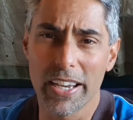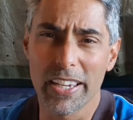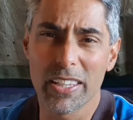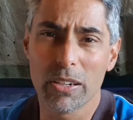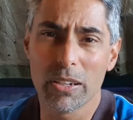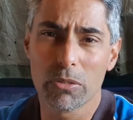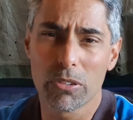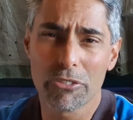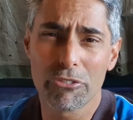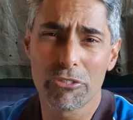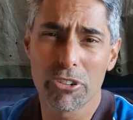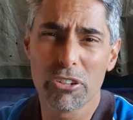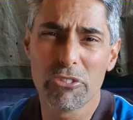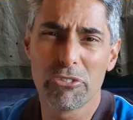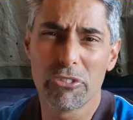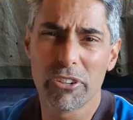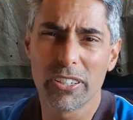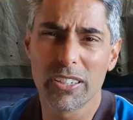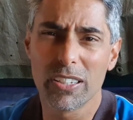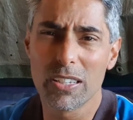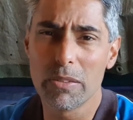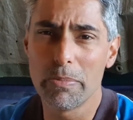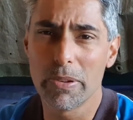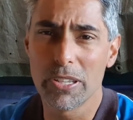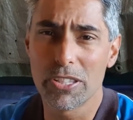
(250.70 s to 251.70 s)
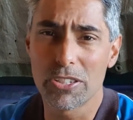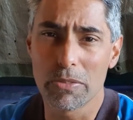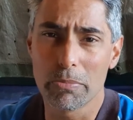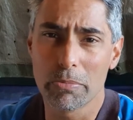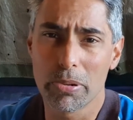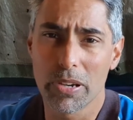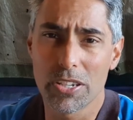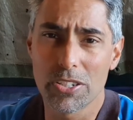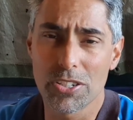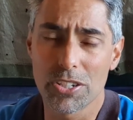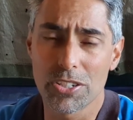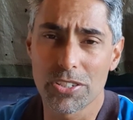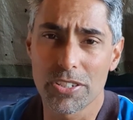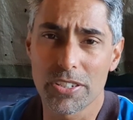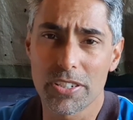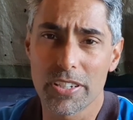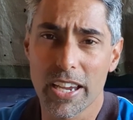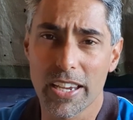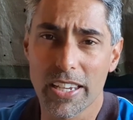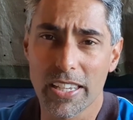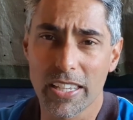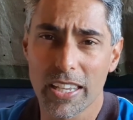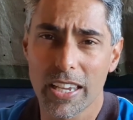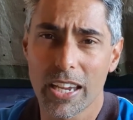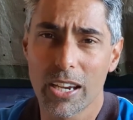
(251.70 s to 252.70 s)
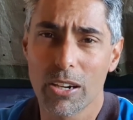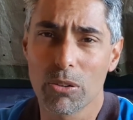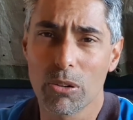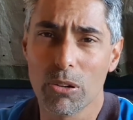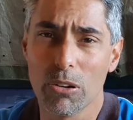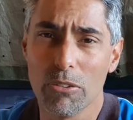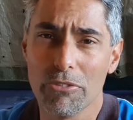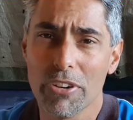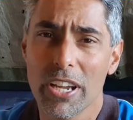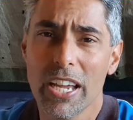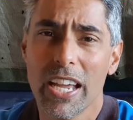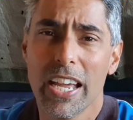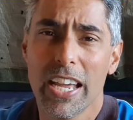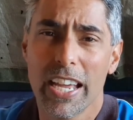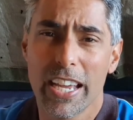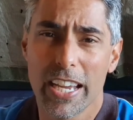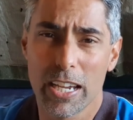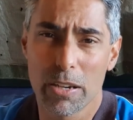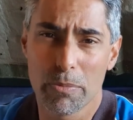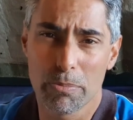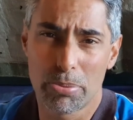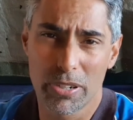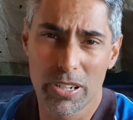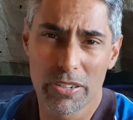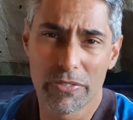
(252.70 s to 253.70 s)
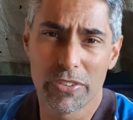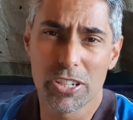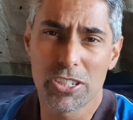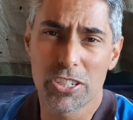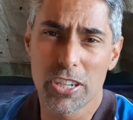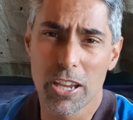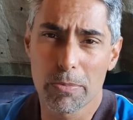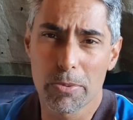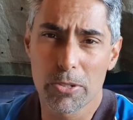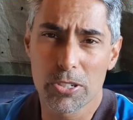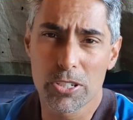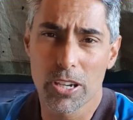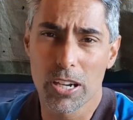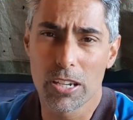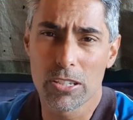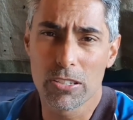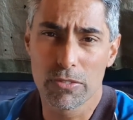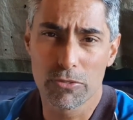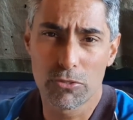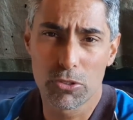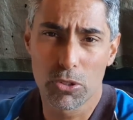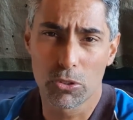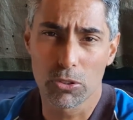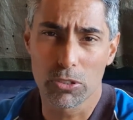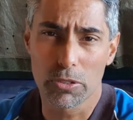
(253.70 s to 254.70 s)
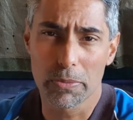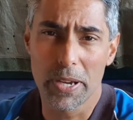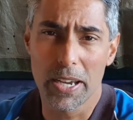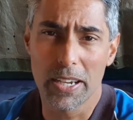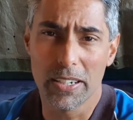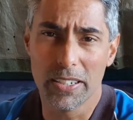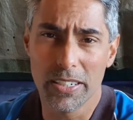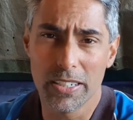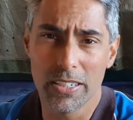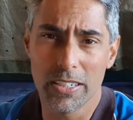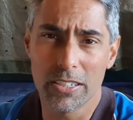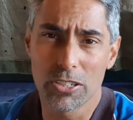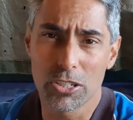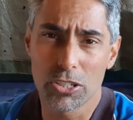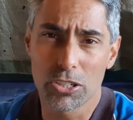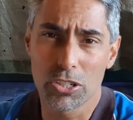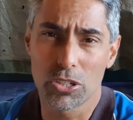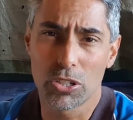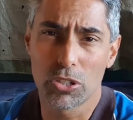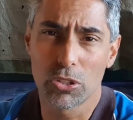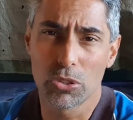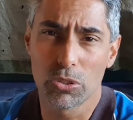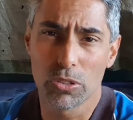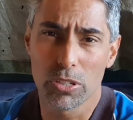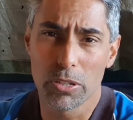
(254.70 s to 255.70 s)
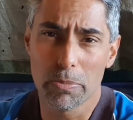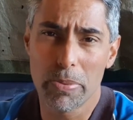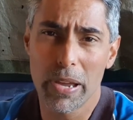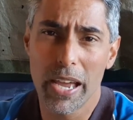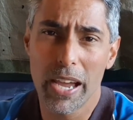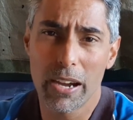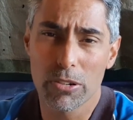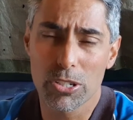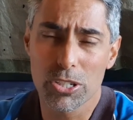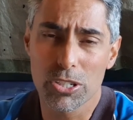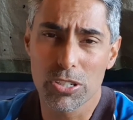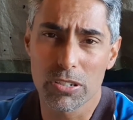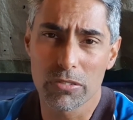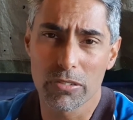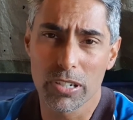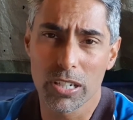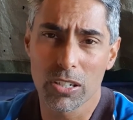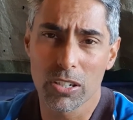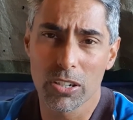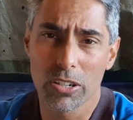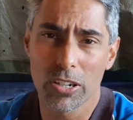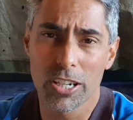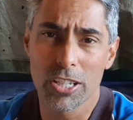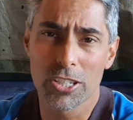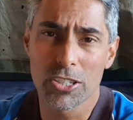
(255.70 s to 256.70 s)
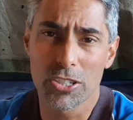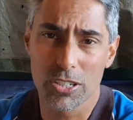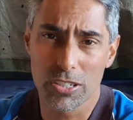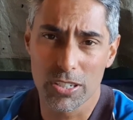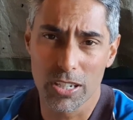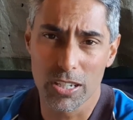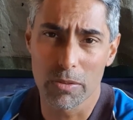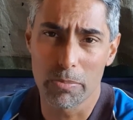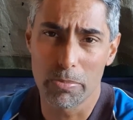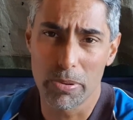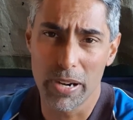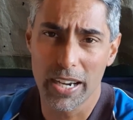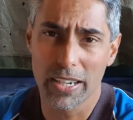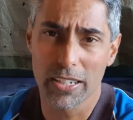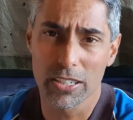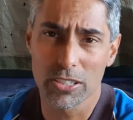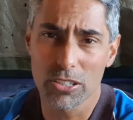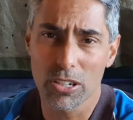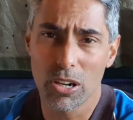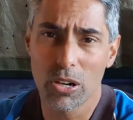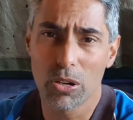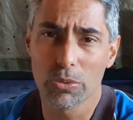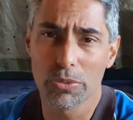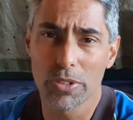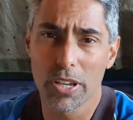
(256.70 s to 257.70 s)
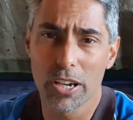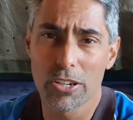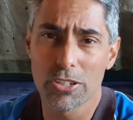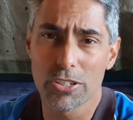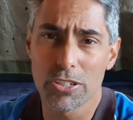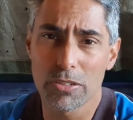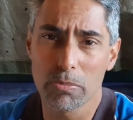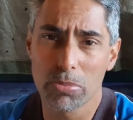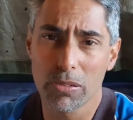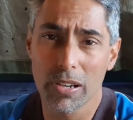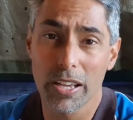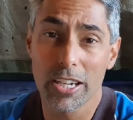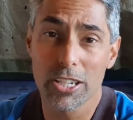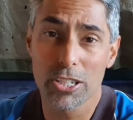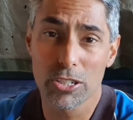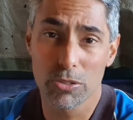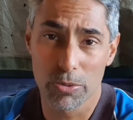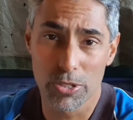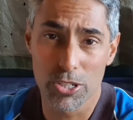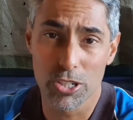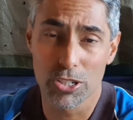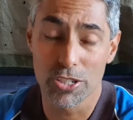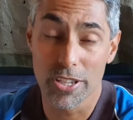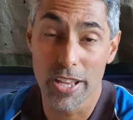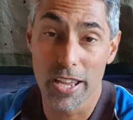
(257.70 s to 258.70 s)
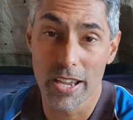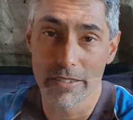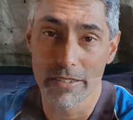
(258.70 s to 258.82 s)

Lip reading: There were a few fiddly bits and pieces to take care of. In previous episodes I've talked about needing to secure the power steering lines, get a bracket to hold those in place, which is now